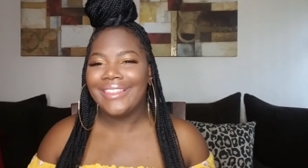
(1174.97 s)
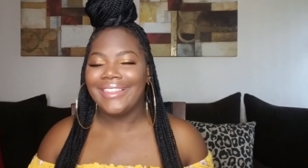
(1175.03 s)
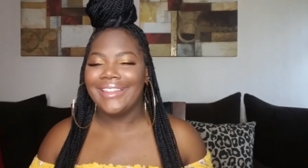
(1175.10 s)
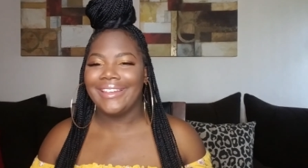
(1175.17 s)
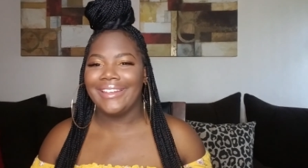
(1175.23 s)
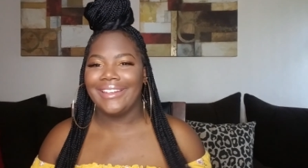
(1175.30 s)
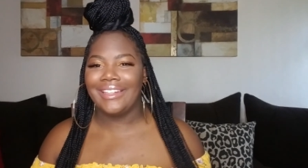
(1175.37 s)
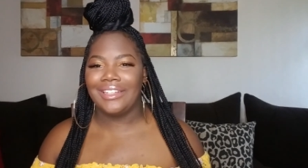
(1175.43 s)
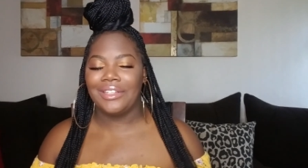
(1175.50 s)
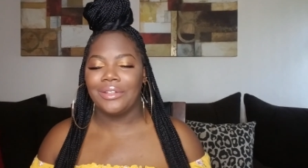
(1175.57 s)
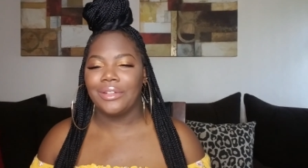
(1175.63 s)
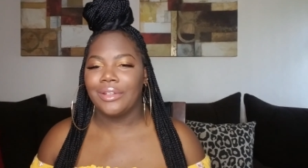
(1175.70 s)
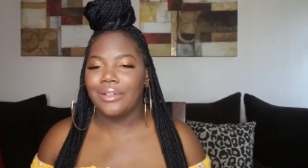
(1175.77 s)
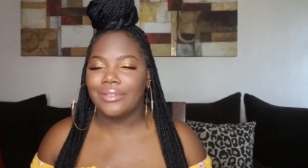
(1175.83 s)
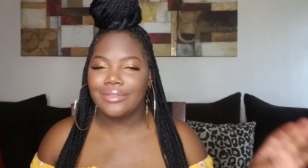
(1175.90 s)
then, you
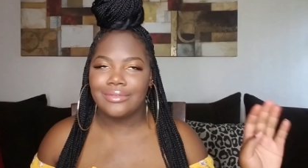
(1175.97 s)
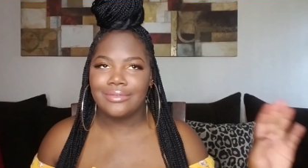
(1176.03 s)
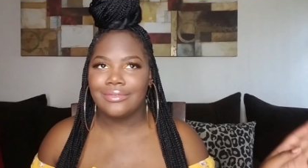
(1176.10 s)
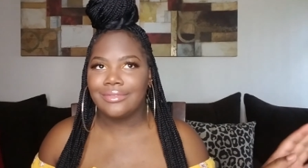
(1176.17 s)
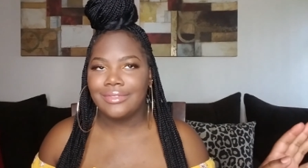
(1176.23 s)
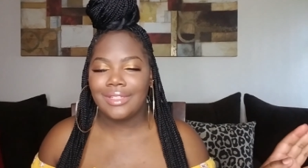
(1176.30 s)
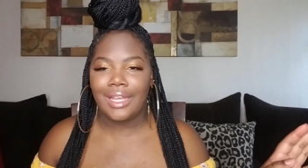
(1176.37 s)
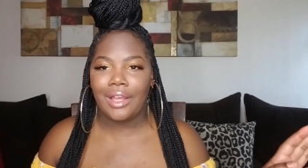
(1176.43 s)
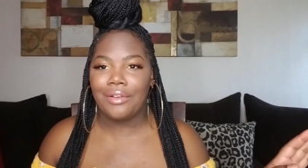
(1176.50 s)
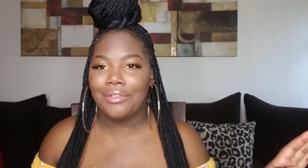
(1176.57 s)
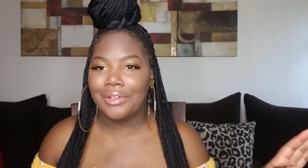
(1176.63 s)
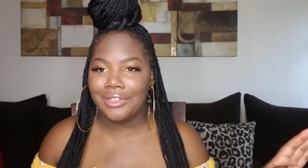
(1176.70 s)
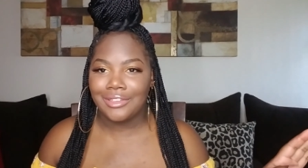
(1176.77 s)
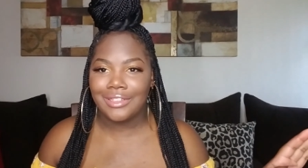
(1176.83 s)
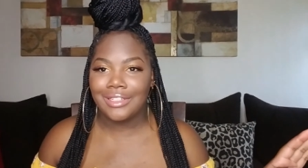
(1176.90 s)
know, I
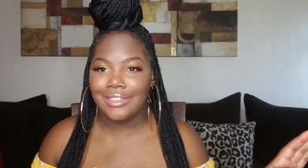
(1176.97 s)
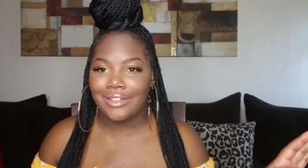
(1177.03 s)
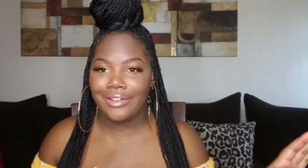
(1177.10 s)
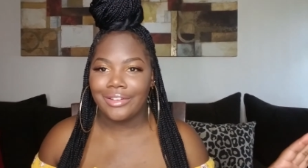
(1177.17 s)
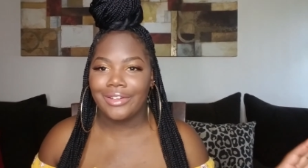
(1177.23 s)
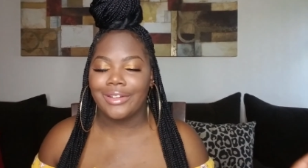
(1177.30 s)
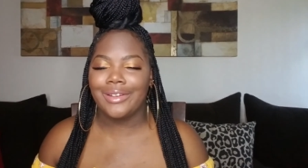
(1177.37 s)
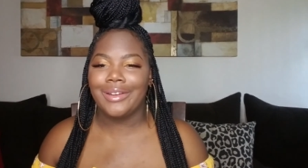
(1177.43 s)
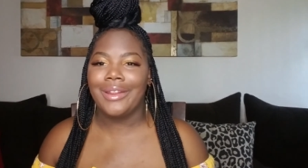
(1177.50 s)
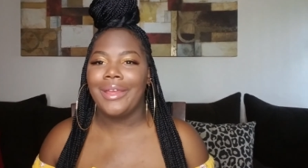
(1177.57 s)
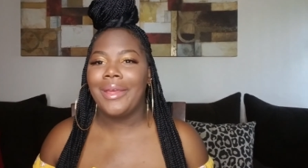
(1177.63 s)
will get darker.